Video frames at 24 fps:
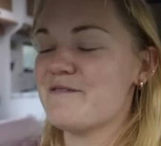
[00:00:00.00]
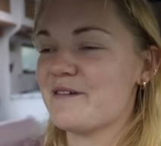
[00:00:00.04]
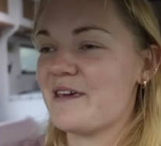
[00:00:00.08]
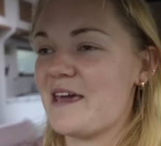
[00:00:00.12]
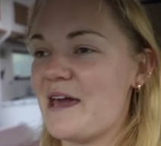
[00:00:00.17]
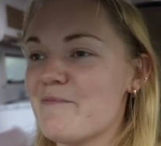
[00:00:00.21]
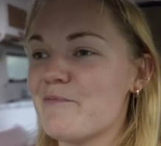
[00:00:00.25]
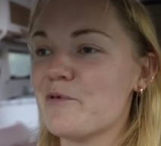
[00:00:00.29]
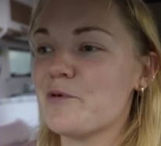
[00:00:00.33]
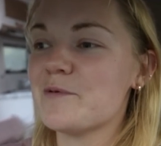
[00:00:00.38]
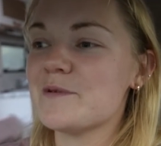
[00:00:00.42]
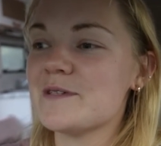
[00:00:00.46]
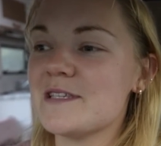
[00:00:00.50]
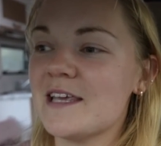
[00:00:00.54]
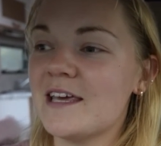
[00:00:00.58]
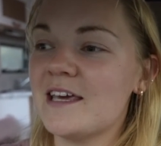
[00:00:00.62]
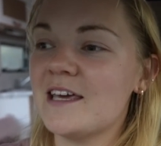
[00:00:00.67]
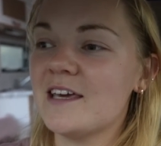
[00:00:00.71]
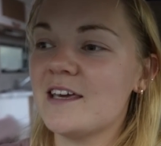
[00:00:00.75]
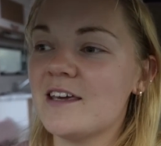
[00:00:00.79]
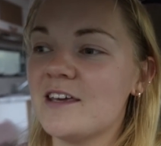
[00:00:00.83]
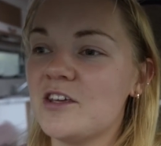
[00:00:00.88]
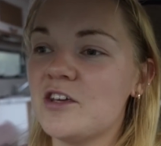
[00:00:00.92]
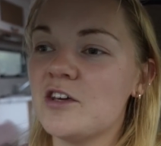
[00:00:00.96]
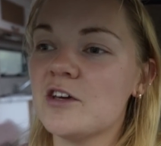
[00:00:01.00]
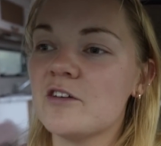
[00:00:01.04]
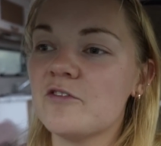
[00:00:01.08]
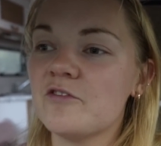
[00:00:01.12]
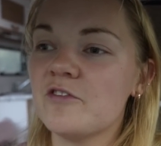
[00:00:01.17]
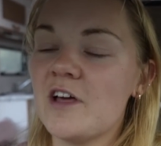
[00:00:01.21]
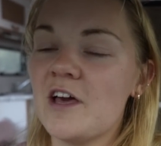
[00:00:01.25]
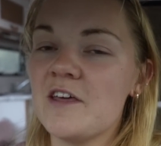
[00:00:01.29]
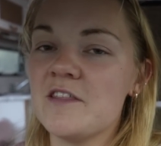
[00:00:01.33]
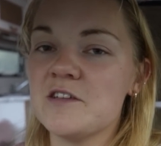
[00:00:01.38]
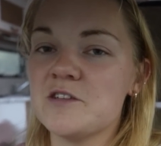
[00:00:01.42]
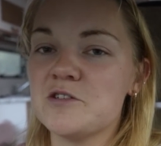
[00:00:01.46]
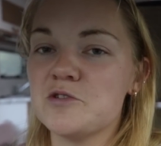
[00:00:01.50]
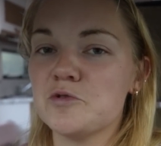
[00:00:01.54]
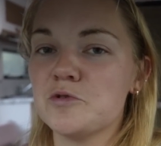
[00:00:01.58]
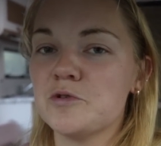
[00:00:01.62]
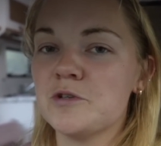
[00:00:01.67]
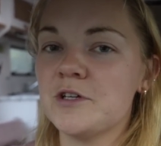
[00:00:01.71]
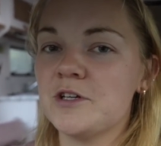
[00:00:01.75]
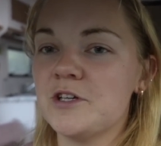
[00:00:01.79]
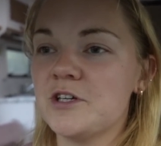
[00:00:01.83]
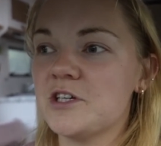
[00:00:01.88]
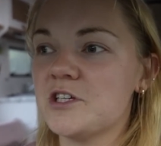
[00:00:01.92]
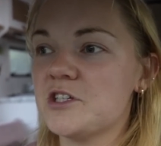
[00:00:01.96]
Campbell was like, you could fly the
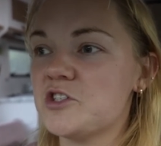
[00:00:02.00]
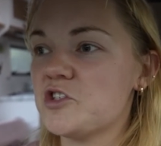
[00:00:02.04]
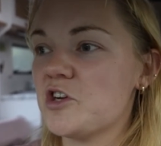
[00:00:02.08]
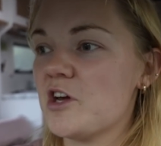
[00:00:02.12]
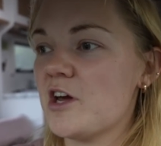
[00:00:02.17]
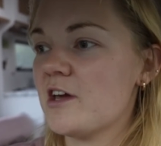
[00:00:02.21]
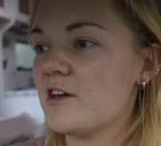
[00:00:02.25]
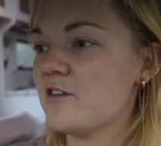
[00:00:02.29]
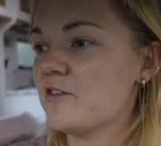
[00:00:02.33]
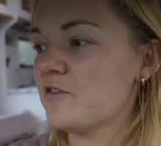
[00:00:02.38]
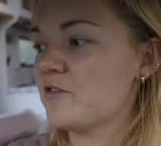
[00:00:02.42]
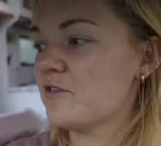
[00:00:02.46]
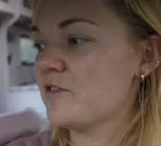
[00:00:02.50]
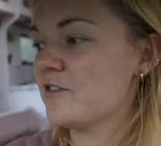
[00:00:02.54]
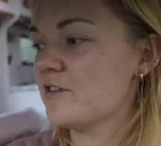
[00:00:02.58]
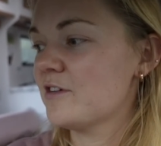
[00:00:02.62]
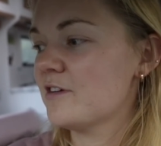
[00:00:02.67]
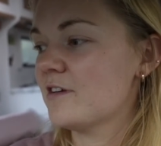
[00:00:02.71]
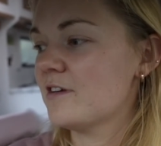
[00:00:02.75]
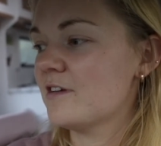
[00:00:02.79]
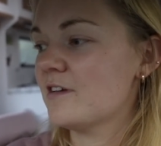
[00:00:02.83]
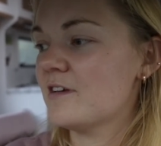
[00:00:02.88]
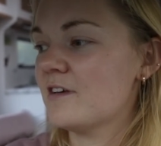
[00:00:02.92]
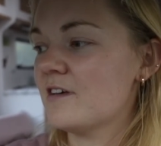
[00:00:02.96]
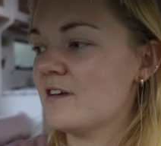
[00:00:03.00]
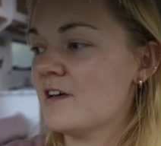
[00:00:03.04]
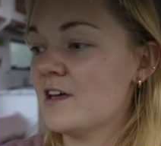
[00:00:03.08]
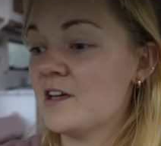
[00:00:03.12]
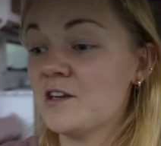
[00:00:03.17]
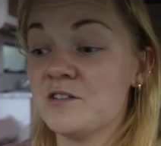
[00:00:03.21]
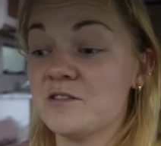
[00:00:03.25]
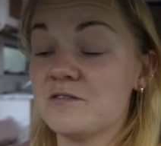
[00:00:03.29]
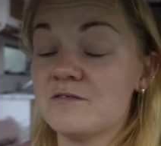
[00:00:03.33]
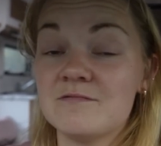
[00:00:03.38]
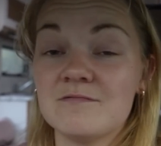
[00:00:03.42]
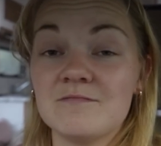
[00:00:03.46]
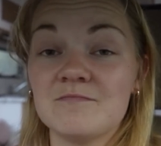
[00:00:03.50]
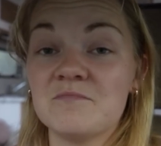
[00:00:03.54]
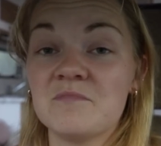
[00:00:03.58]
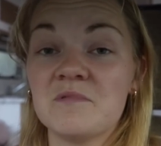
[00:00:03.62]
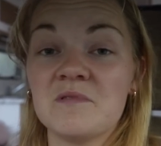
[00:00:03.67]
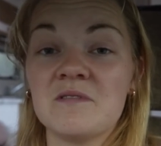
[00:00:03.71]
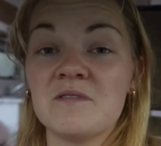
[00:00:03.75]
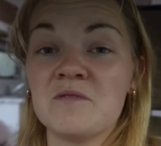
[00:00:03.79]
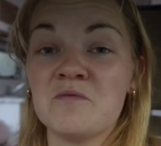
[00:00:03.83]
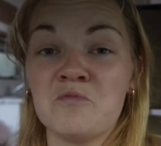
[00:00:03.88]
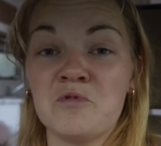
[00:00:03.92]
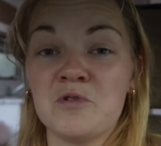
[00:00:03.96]
drone or you could drive. I
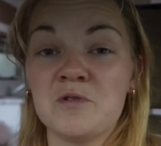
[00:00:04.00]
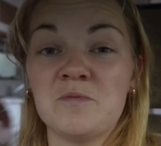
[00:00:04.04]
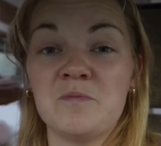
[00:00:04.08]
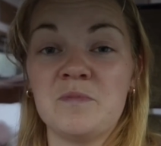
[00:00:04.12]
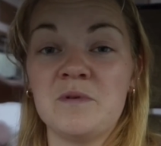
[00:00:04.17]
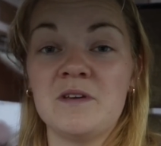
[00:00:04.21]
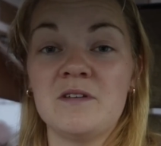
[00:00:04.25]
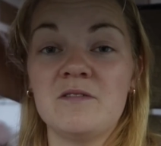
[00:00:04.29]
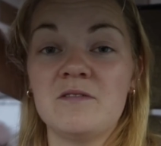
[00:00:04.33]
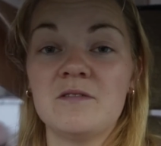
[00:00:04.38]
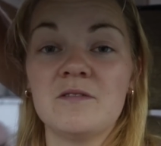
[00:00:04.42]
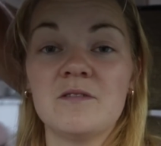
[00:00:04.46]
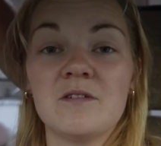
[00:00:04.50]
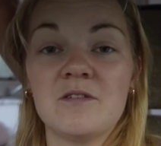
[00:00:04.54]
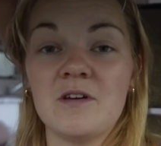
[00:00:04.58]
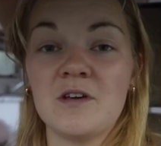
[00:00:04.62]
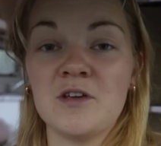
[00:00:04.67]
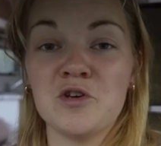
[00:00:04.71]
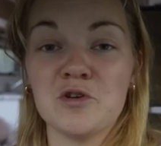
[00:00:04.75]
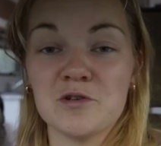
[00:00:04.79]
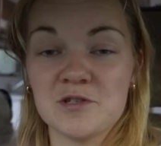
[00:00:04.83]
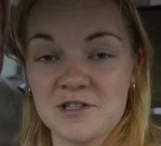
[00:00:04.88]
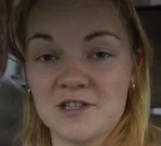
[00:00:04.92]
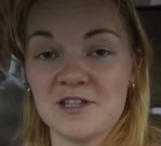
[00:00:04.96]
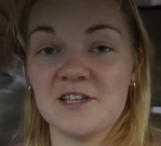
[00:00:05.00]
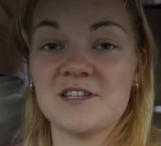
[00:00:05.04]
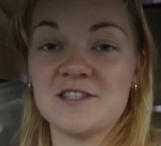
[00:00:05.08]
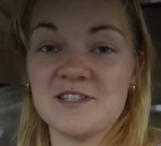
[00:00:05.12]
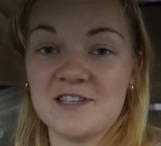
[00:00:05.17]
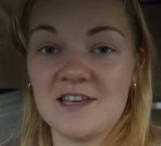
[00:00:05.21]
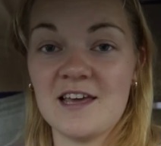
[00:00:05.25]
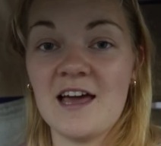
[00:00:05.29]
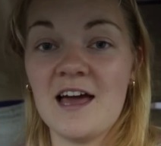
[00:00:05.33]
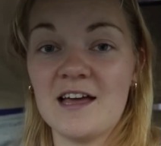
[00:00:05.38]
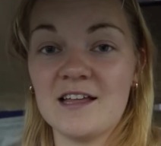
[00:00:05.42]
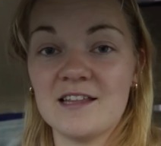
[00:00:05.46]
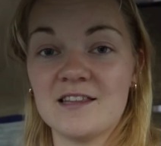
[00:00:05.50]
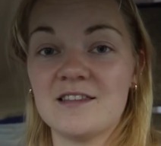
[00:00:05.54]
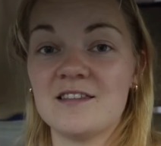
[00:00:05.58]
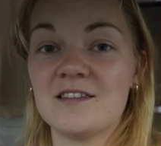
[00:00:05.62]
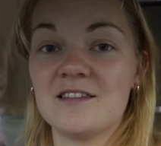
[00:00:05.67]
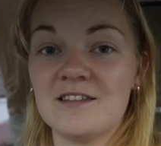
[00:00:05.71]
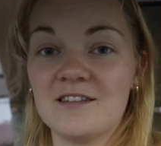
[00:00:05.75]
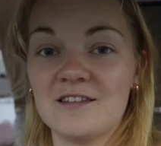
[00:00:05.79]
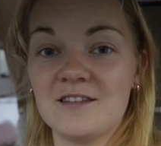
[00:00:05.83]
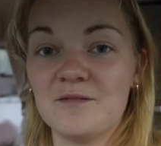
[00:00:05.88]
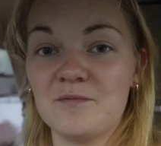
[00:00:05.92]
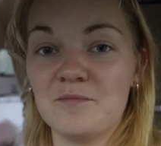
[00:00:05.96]
would be useless
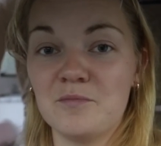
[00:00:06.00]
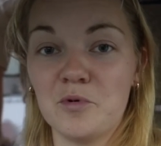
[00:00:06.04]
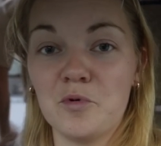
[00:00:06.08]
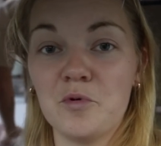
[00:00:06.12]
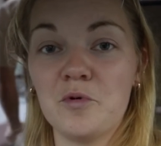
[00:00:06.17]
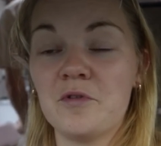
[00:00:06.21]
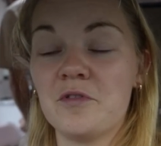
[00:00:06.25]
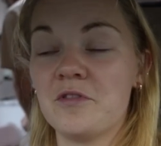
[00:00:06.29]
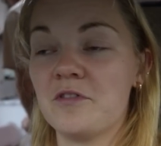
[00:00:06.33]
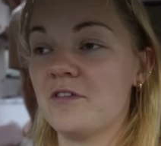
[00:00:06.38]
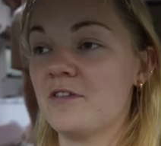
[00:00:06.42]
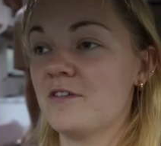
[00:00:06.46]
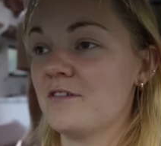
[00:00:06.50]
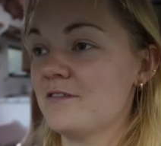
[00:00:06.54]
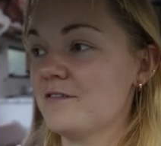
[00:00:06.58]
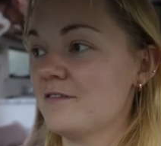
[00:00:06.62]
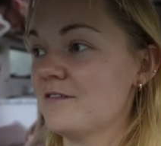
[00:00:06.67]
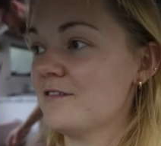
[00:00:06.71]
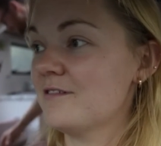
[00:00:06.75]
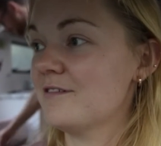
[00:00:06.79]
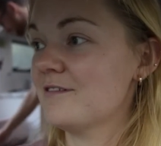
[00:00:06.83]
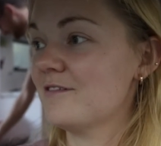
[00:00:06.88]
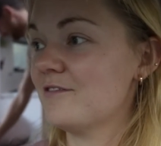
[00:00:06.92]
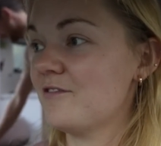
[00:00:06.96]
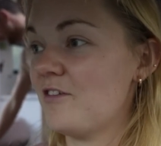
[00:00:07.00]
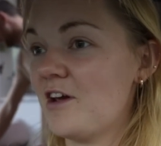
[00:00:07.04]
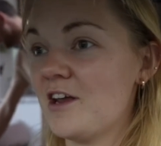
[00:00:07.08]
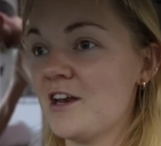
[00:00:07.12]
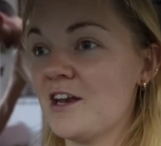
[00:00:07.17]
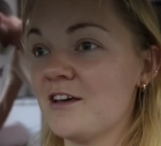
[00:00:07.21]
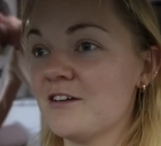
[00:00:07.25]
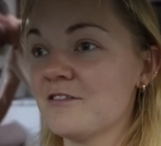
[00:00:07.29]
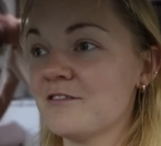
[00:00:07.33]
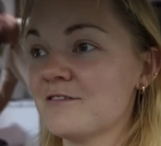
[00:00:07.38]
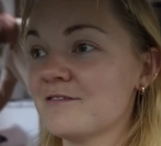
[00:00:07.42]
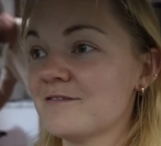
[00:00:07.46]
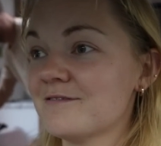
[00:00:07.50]
at both right now.